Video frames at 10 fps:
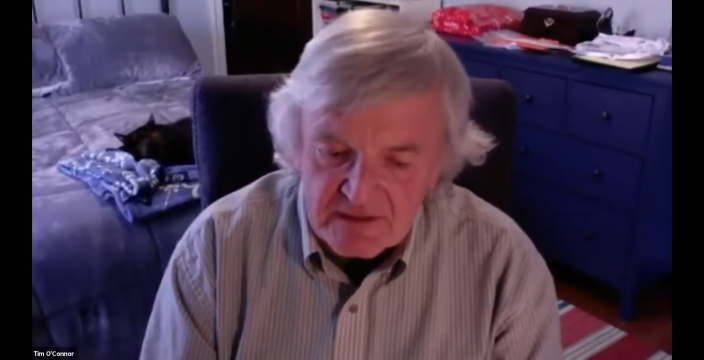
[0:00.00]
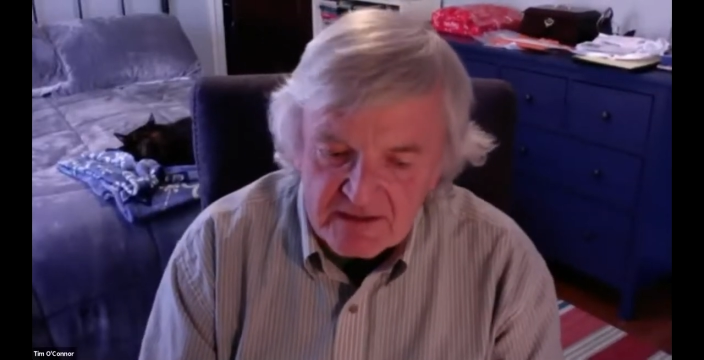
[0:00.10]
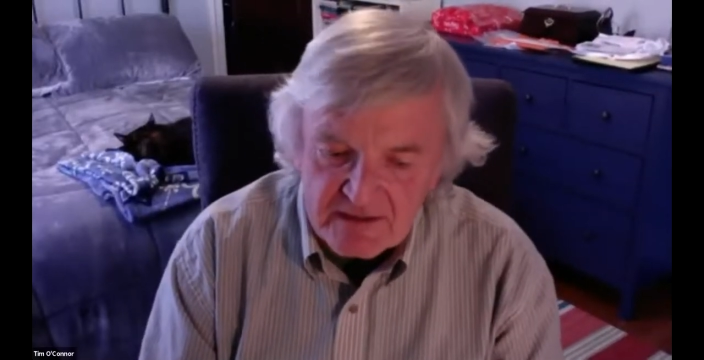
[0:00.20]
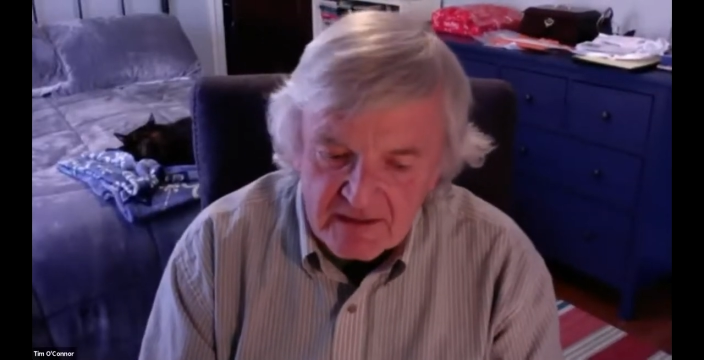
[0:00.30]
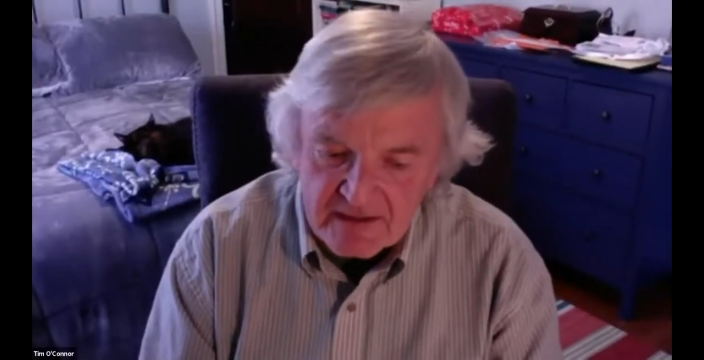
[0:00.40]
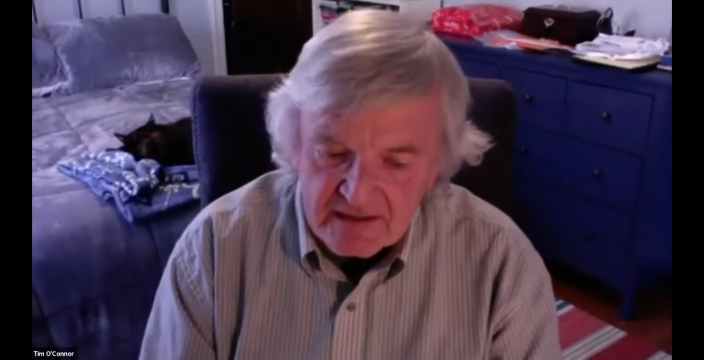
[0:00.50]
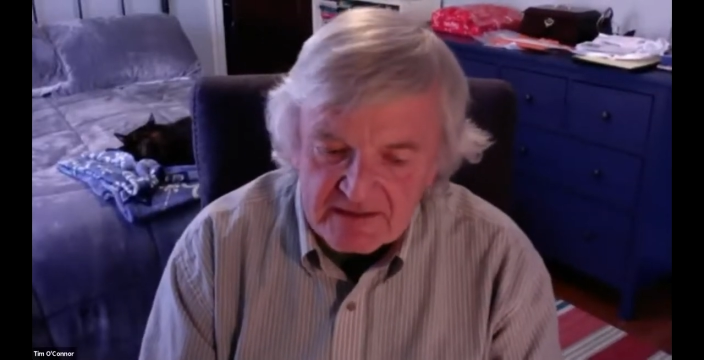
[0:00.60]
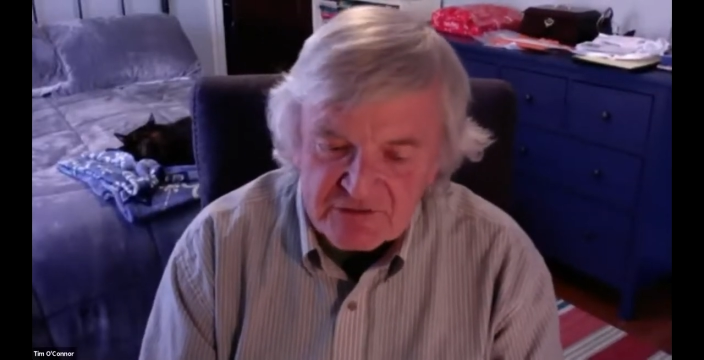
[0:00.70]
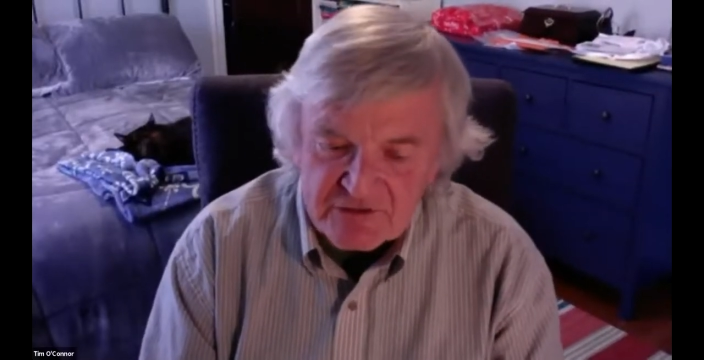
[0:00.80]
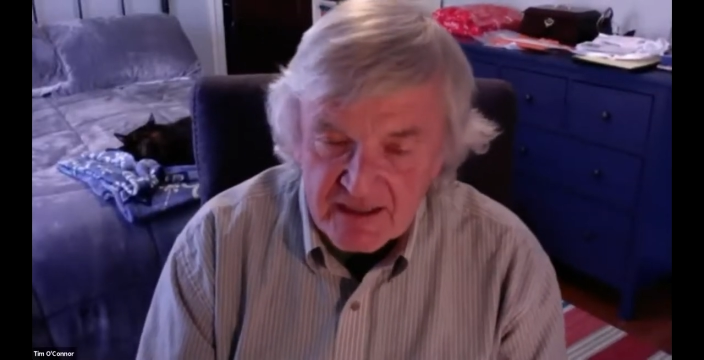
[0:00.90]
at
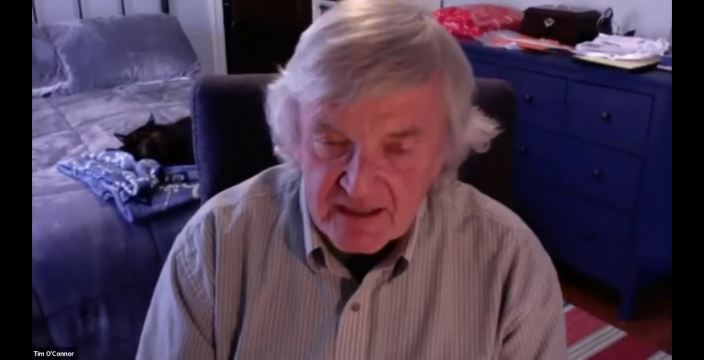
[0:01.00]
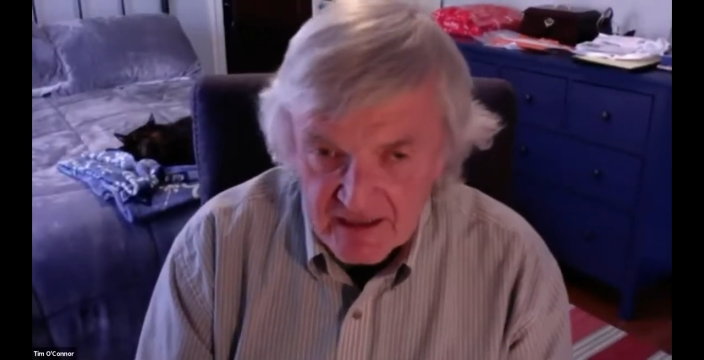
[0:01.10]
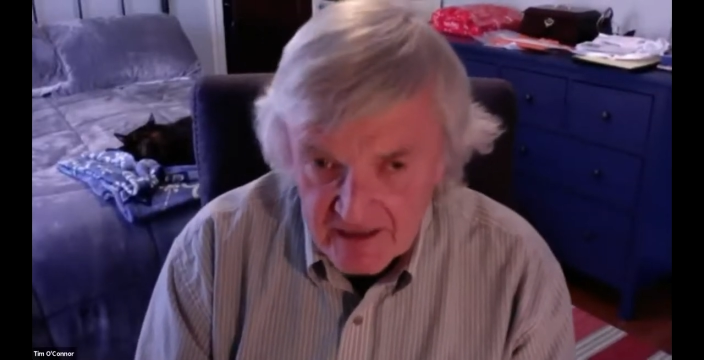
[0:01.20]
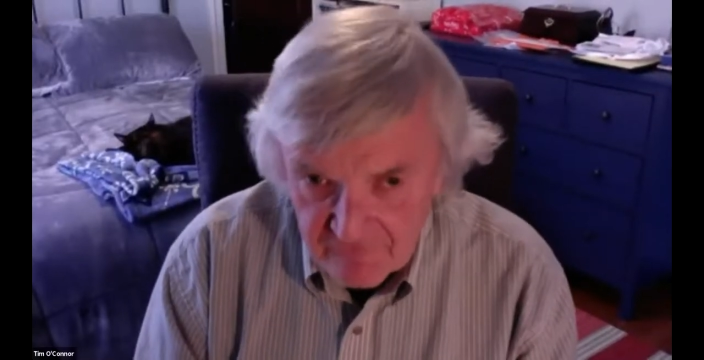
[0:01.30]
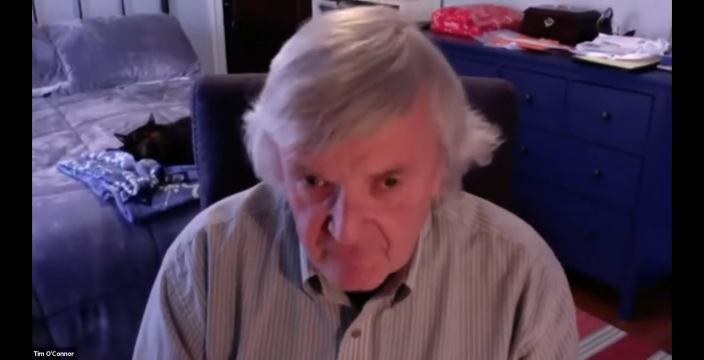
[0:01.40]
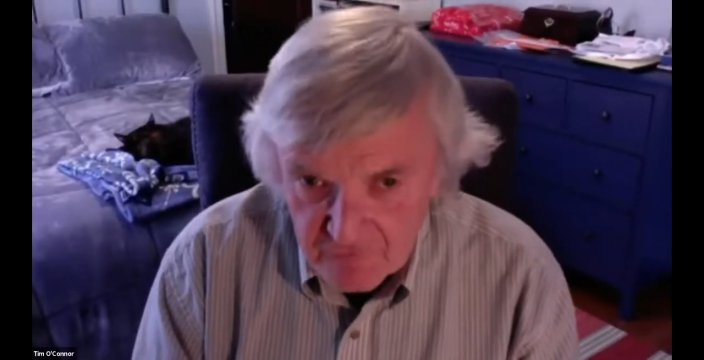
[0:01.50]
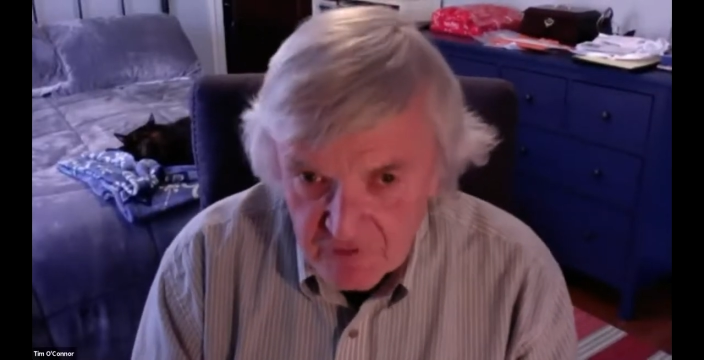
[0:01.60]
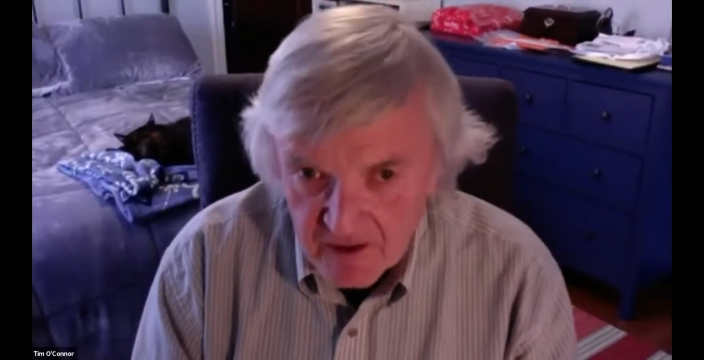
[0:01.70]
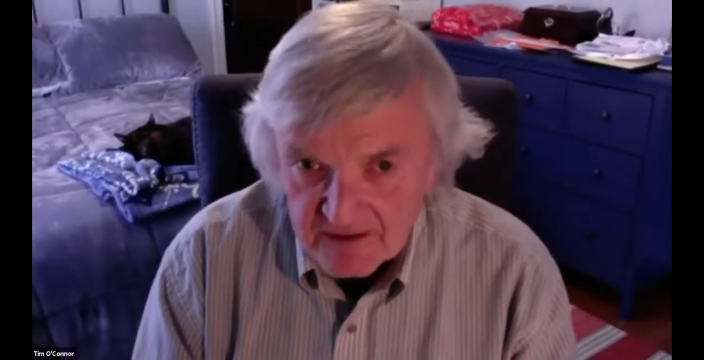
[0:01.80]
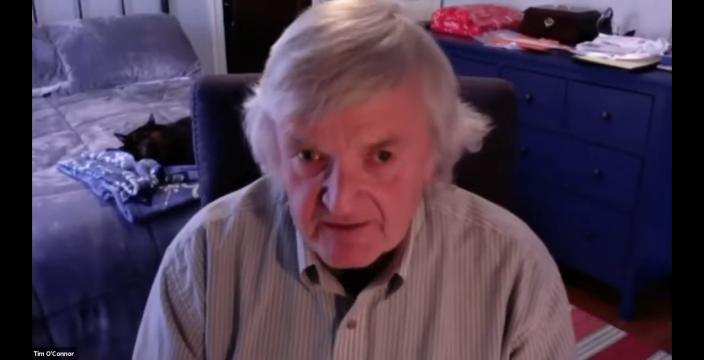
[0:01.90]
NGAF are
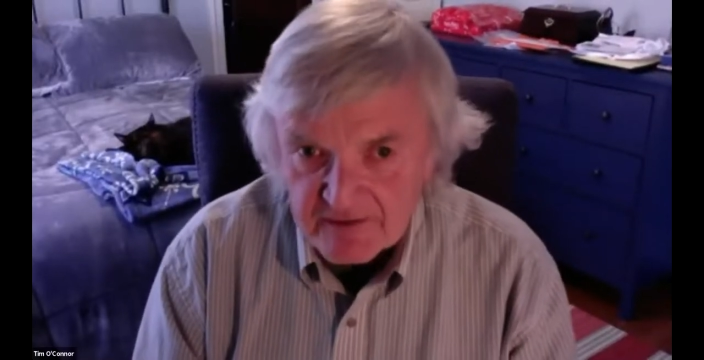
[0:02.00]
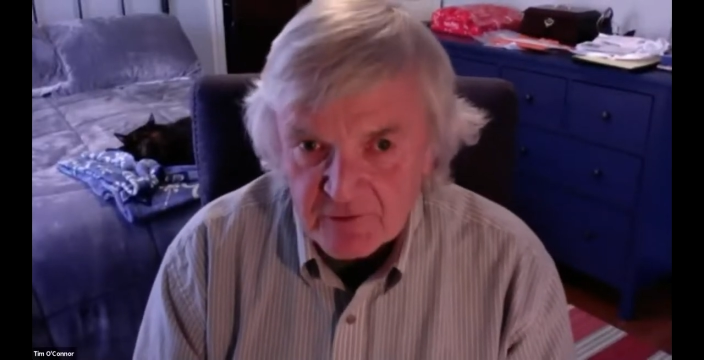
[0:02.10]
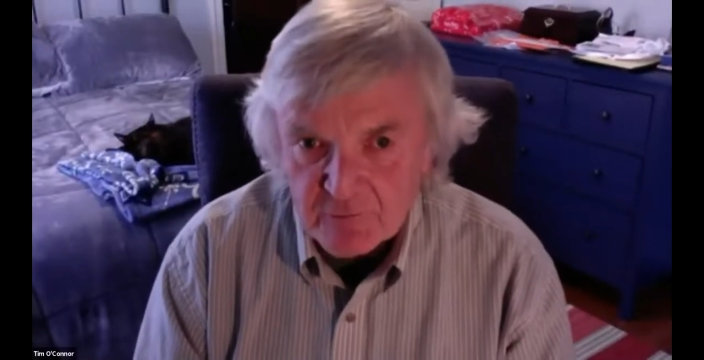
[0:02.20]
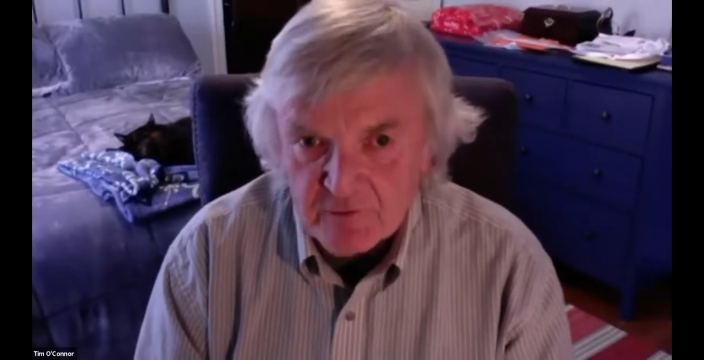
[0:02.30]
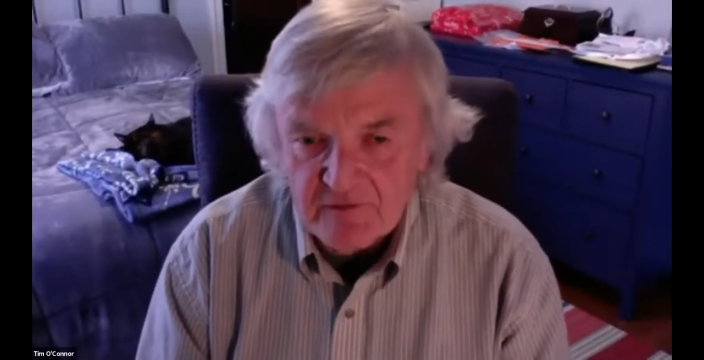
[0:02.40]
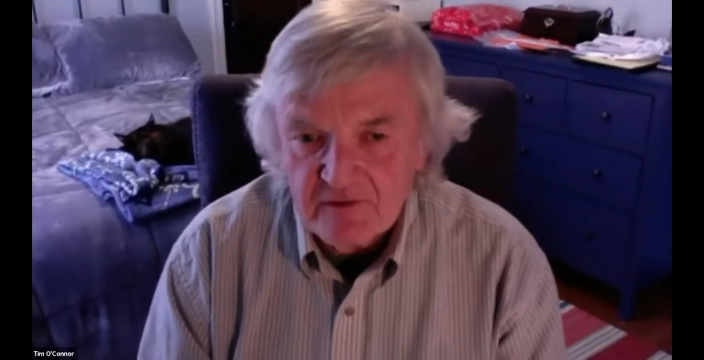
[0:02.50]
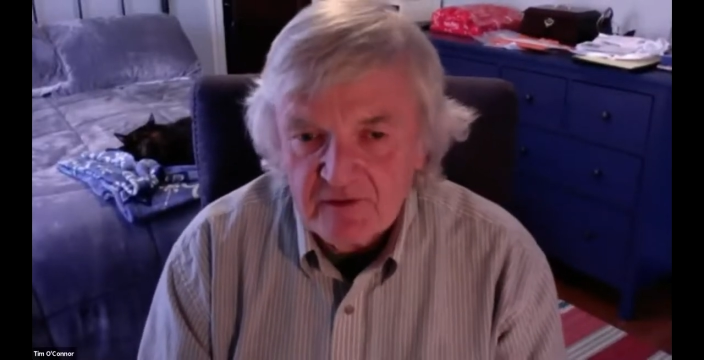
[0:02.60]
trying to deal with,